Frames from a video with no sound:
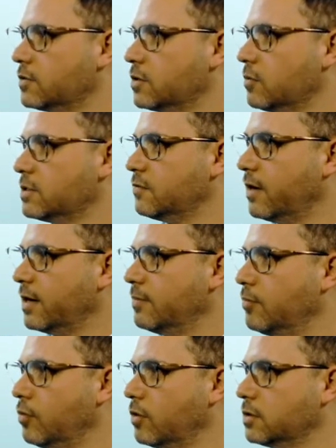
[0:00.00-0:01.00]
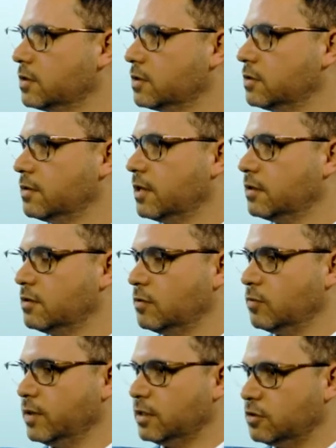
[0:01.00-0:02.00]
So it's very important that
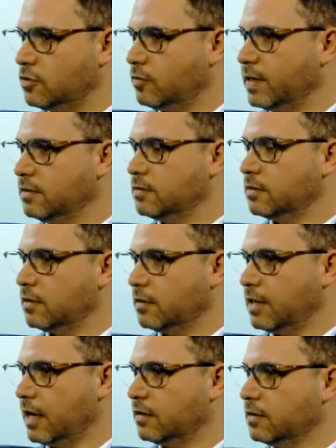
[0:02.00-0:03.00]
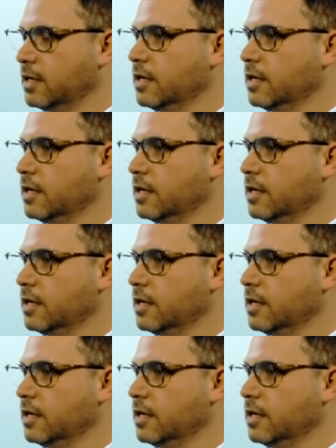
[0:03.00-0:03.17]
we treat that.